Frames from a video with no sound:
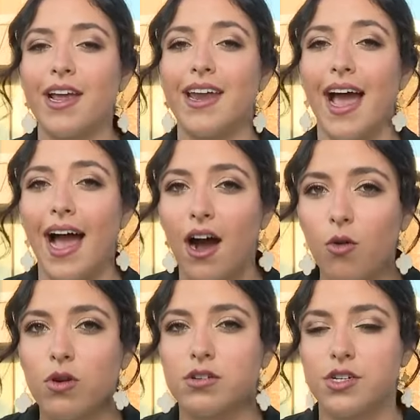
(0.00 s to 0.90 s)
an
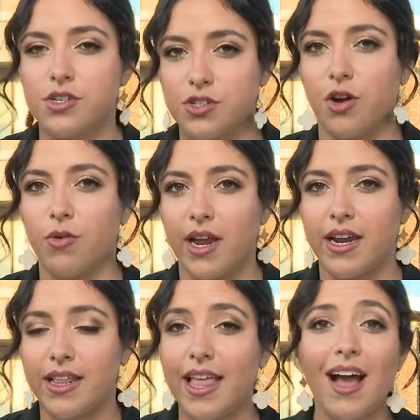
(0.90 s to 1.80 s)
hour to
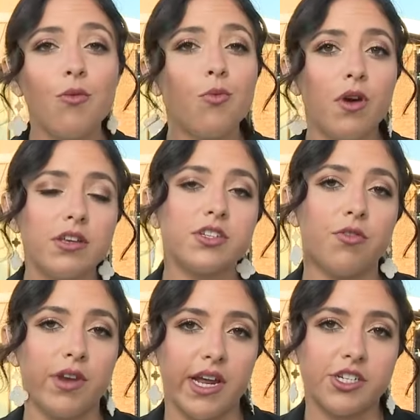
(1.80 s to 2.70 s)
donate, and that one
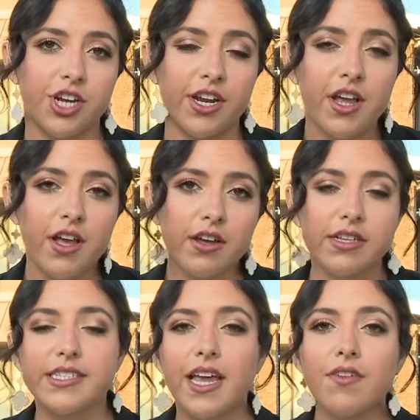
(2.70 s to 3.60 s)
donation
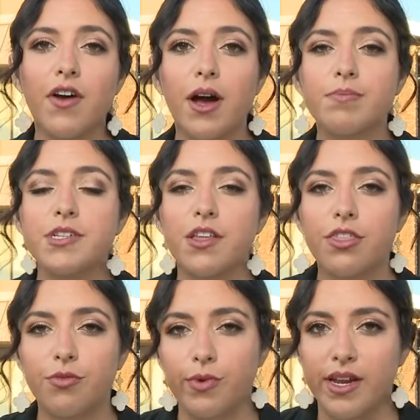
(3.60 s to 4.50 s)
could save up
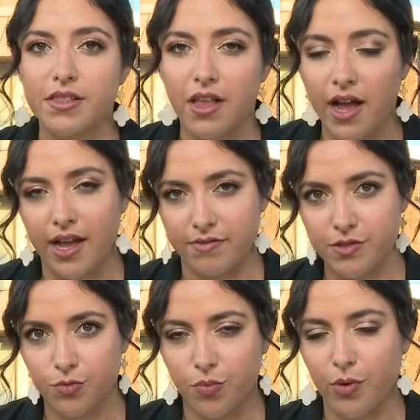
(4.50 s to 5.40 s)
to three
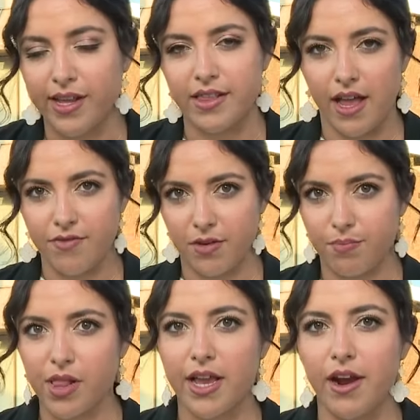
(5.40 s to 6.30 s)
lives. Reporting live in
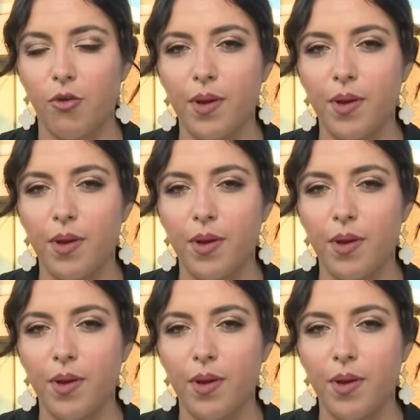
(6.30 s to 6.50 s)
Plano,